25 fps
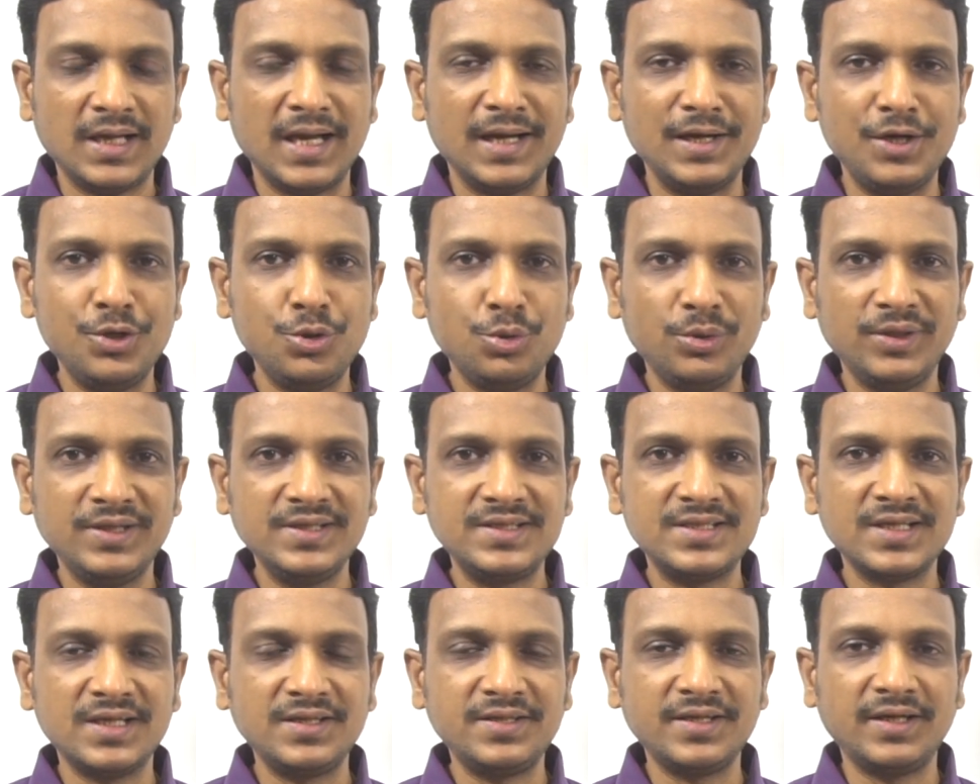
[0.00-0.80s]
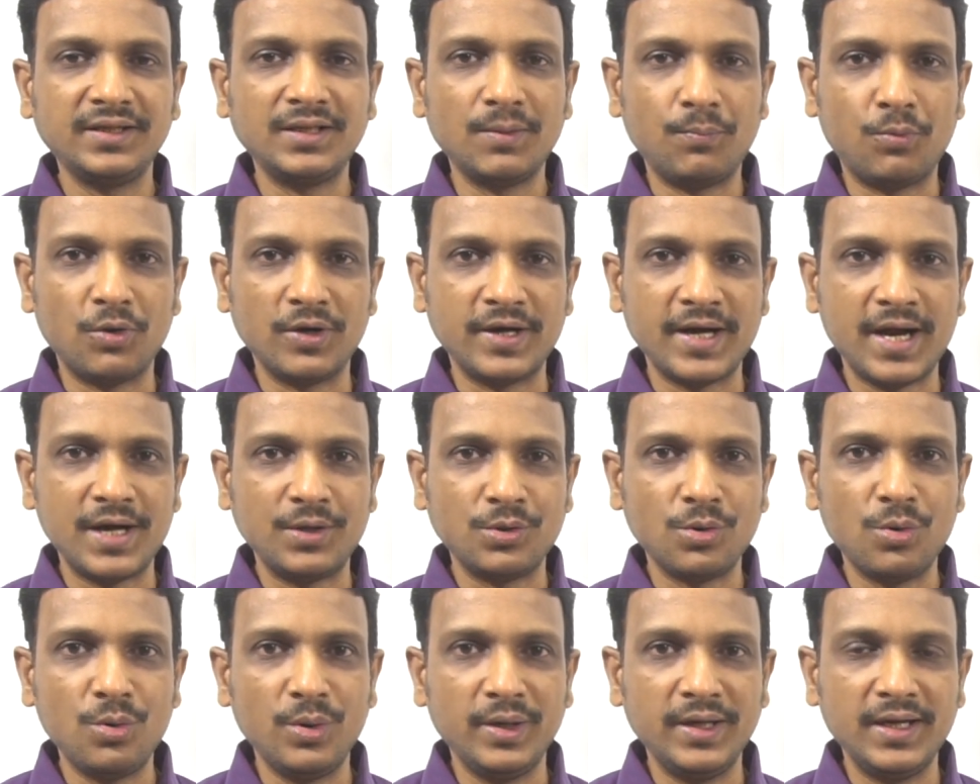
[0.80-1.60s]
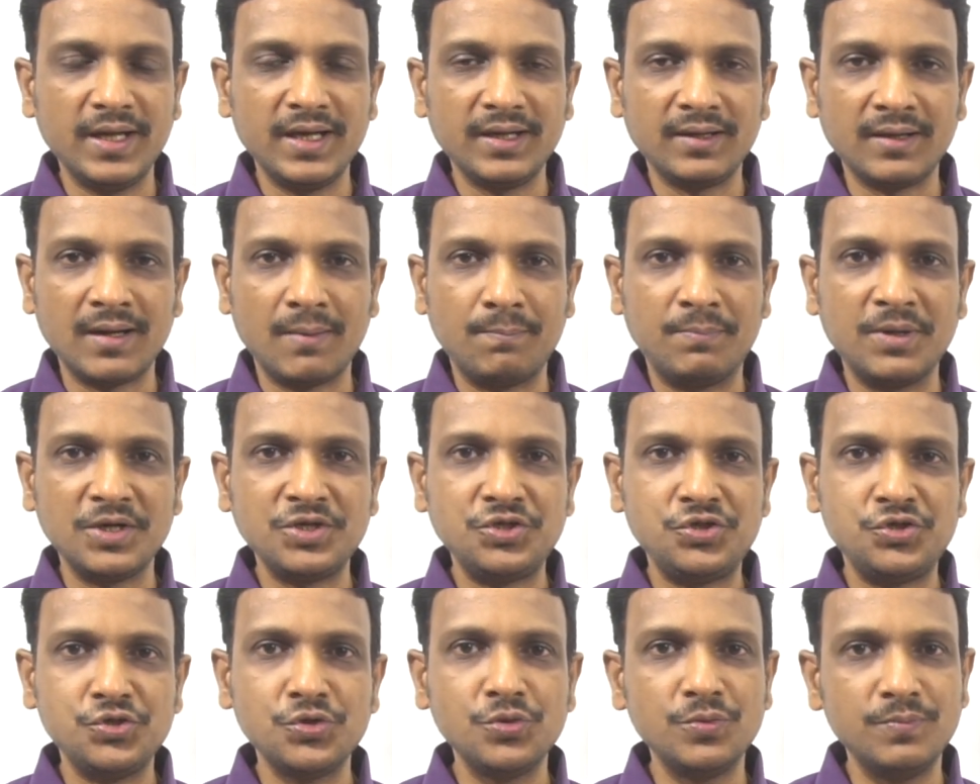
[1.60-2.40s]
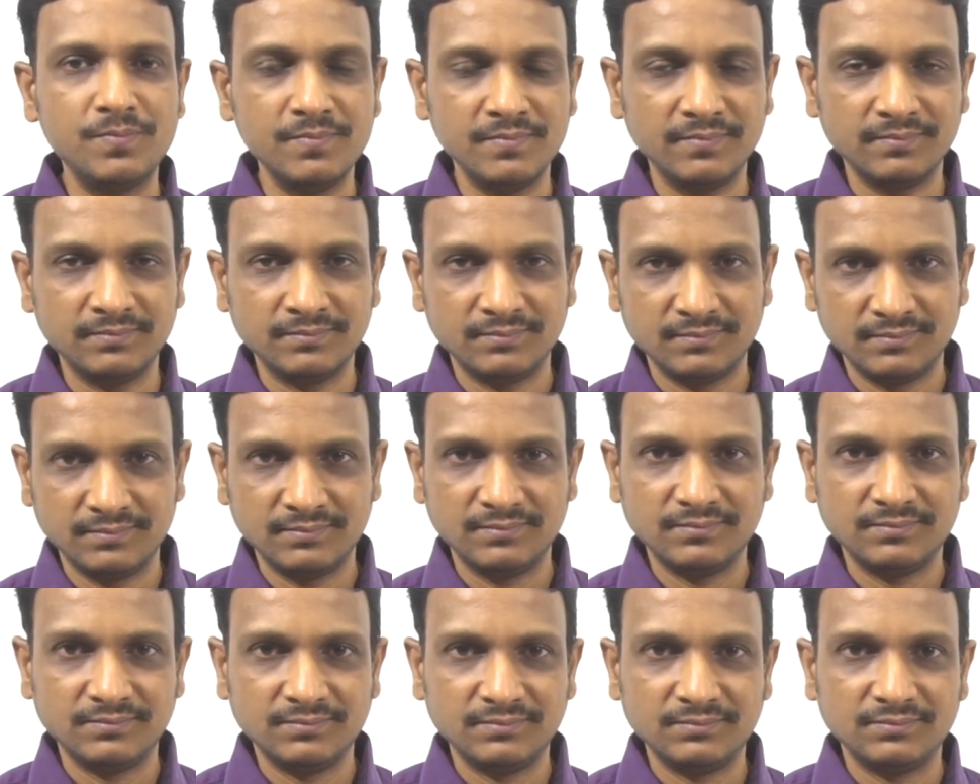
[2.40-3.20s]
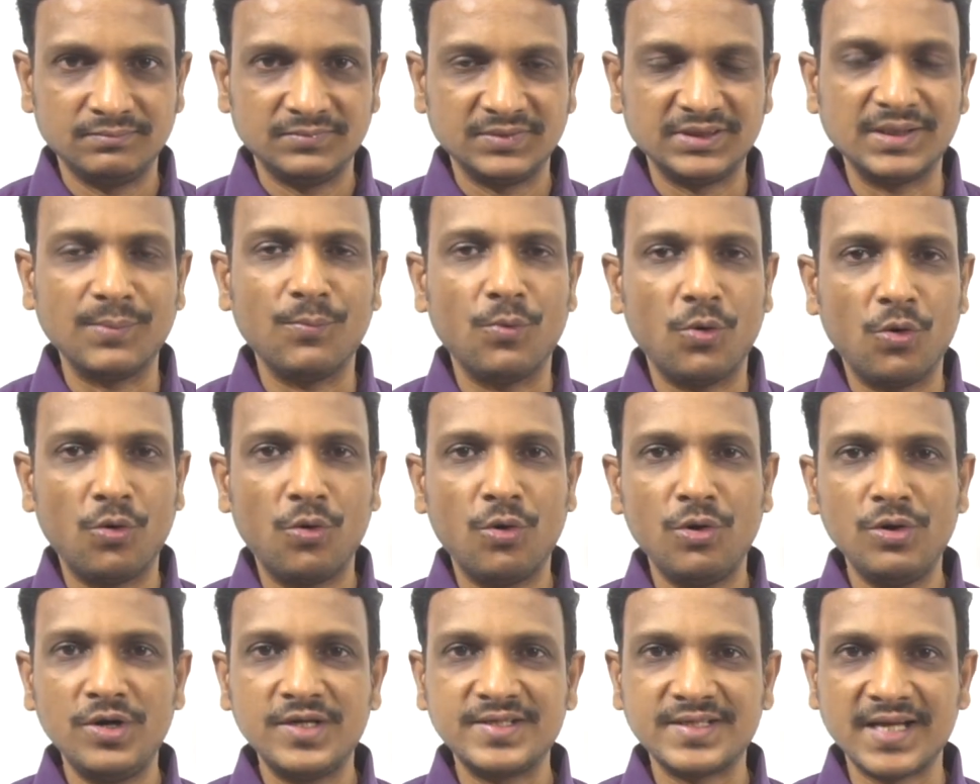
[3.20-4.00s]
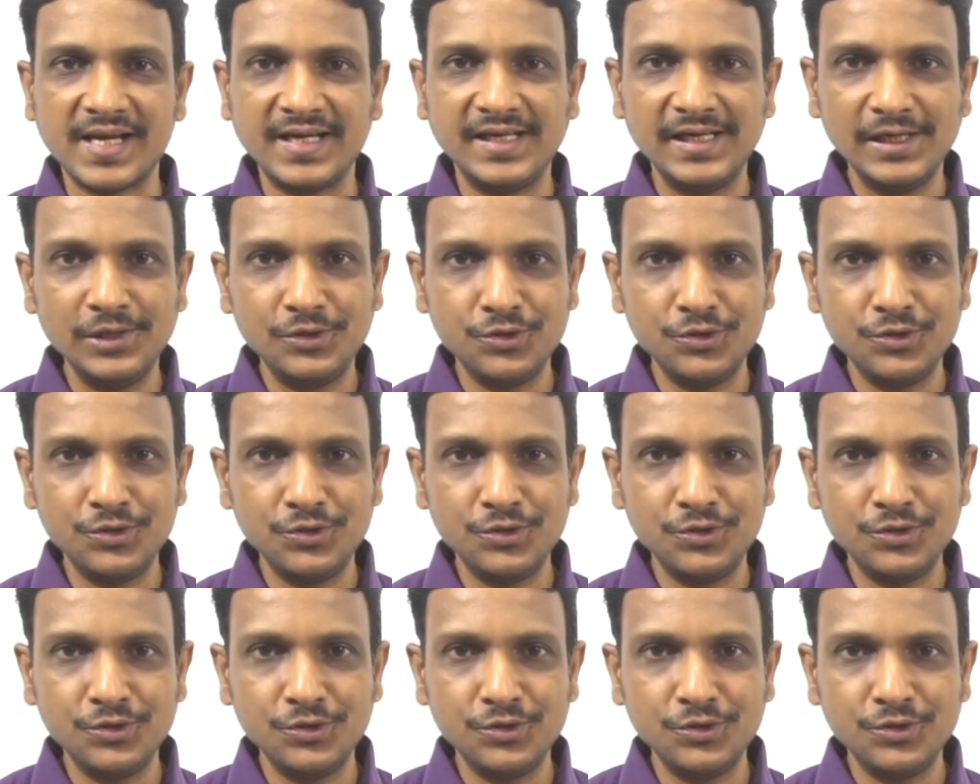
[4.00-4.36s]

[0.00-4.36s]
and you inserted the potato in a rubber tube, some old cycle